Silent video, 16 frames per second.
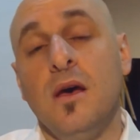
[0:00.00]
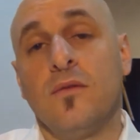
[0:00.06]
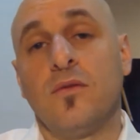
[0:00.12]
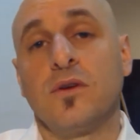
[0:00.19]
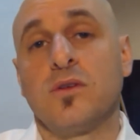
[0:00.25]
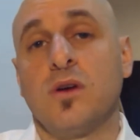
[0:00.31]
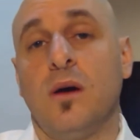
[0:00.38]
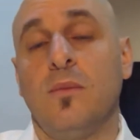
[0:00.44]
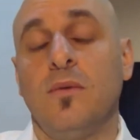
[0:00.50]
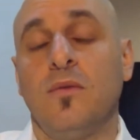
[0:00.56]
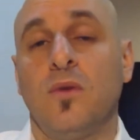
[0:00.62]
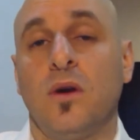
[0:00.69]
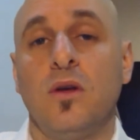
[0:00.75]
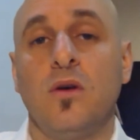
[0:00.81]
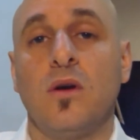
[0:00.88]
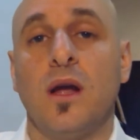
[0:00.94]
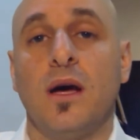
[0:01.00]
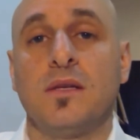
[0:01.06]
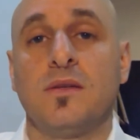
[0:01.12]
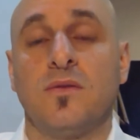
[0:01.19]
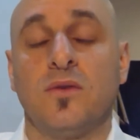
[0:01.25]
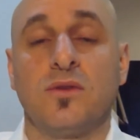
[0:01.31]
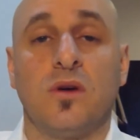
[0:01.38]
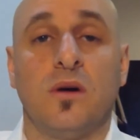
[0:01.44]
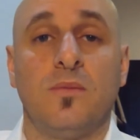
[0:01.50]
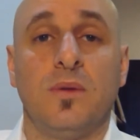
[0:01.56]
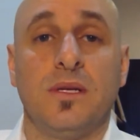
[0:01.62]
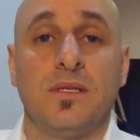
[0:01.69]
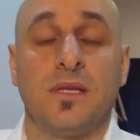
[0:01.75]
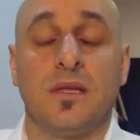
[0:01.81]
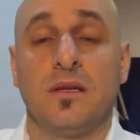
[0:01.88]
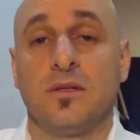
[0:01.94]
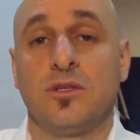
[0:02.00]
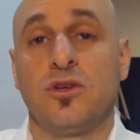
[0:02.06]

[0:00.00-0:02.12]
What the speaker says: For example, if one of your clients, for example, is in the